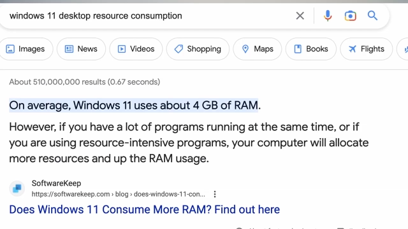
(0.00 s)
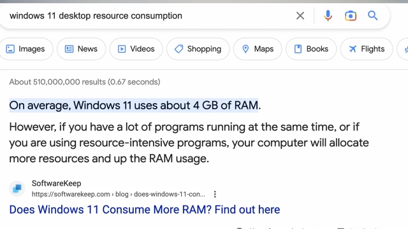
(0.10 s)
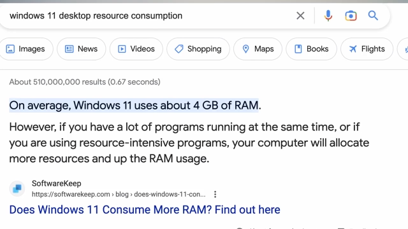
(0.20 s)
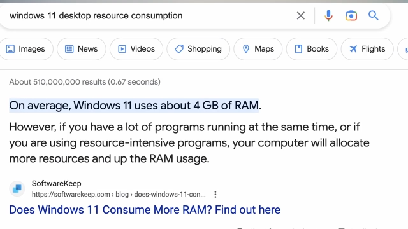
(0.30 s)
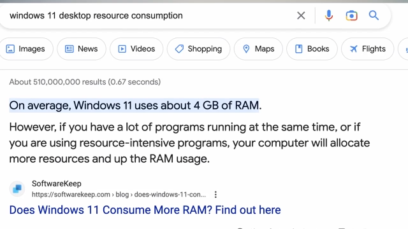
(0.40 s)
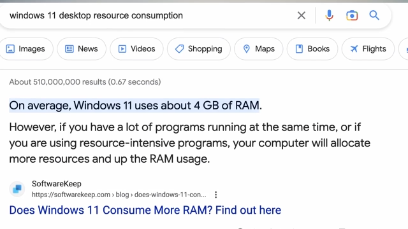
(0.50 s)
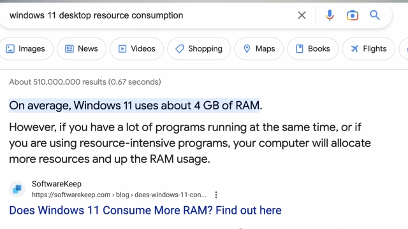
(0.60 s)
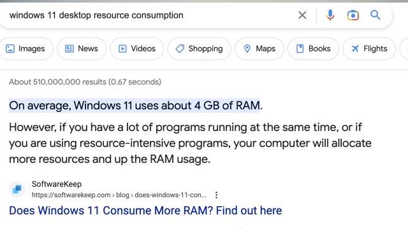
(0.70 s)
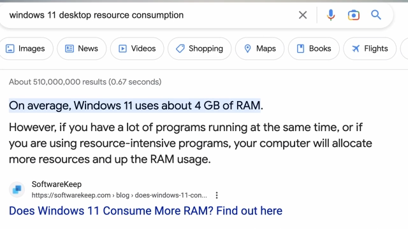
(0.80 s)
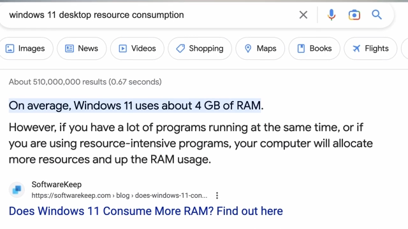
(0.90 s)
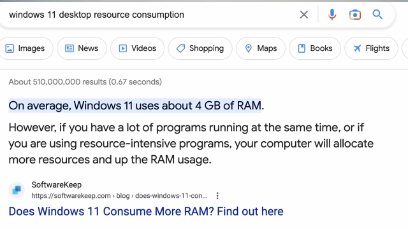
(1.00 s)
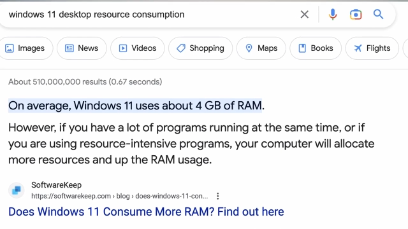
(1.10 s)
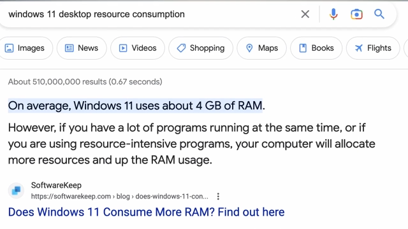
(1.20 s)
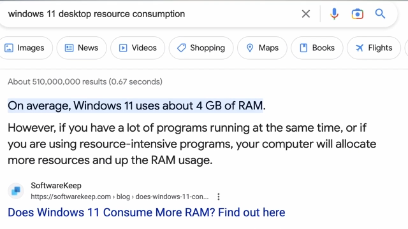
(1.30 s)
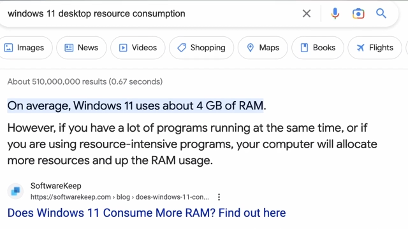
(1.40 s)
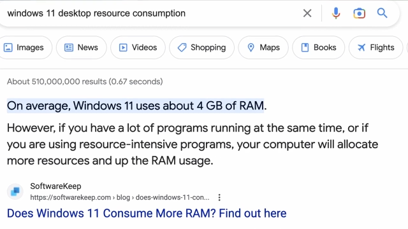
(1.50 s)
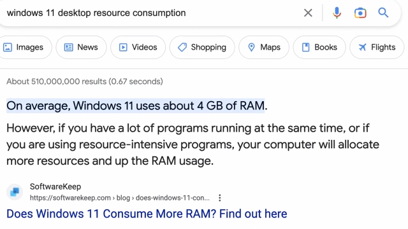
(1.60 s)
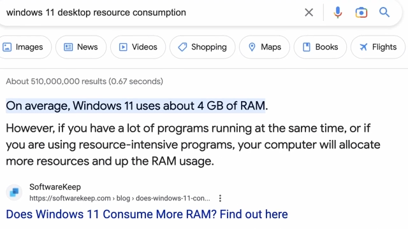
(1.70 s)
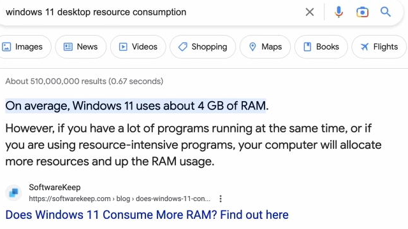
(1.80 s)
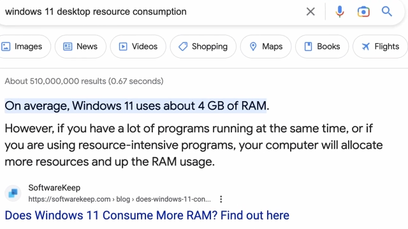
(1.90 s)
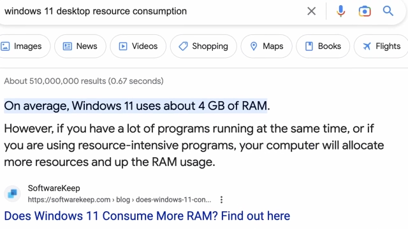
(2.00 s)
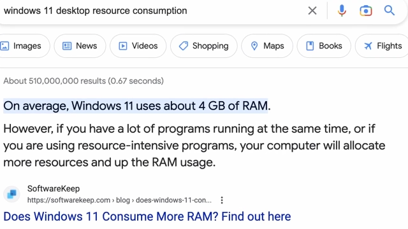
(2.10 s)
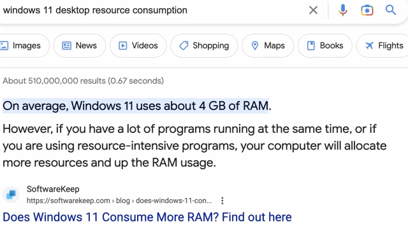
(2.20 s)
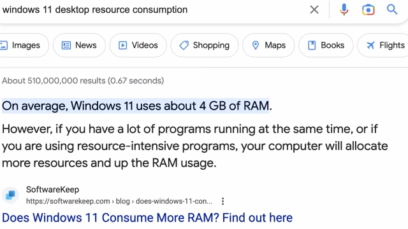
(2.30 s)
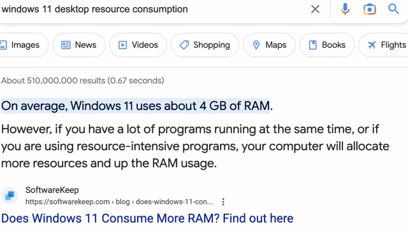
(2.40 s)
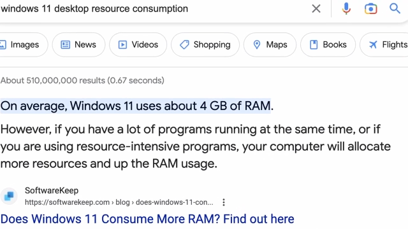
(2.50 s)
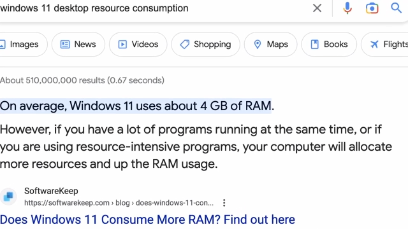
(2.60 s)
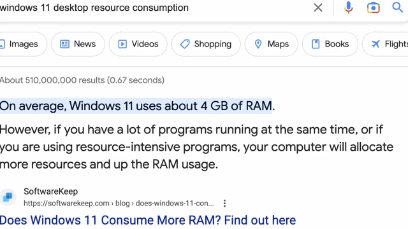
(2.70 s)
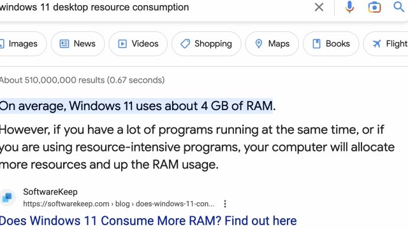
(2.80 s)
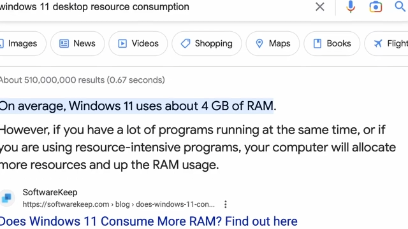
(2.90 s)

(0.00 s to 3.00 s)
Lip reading: [unreadable: no face in view]